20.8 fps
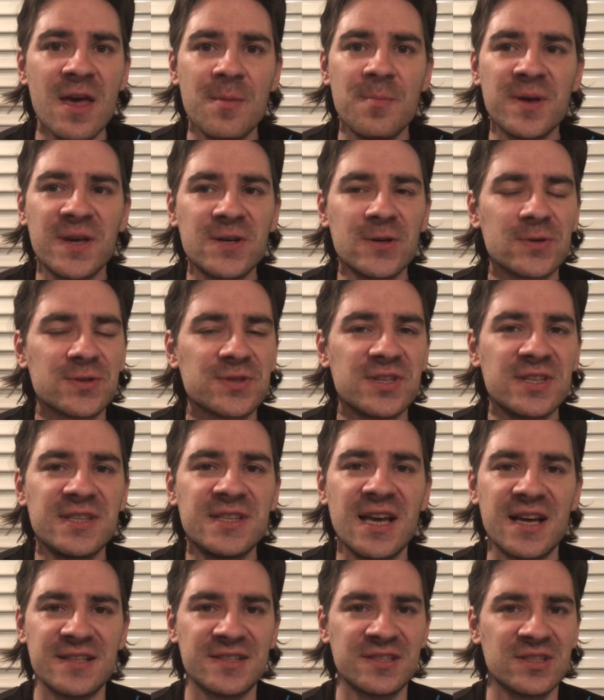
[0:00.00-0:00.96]
because it
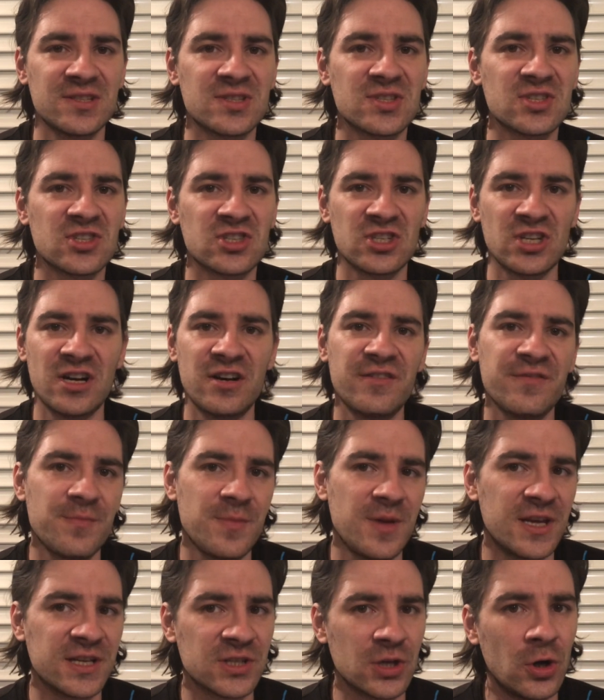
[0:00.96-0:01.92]
doesn't serve
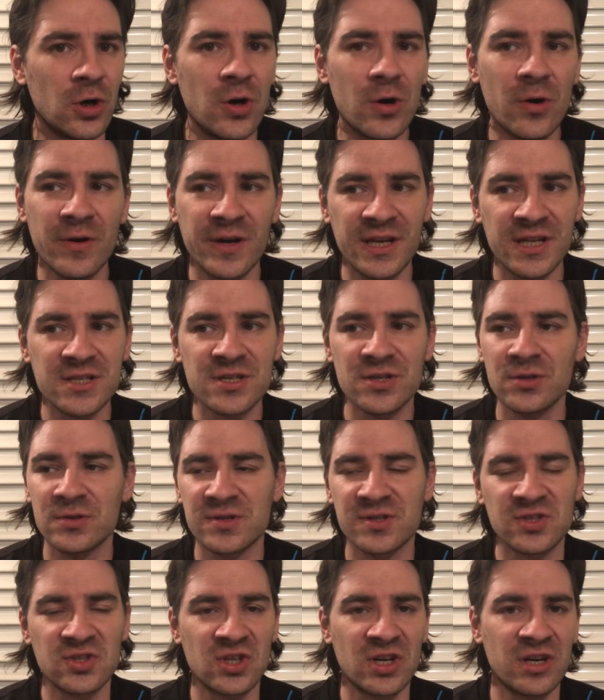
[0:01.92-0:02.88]
me at all and it's
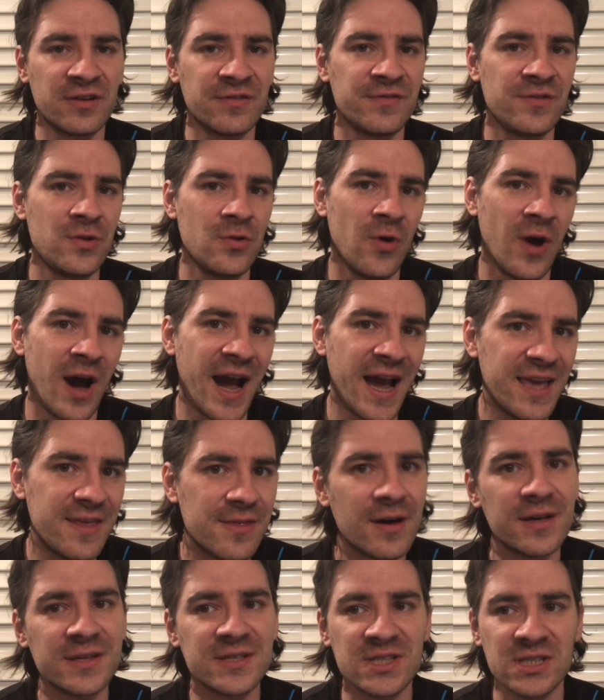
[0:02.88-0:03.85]
not serve you either.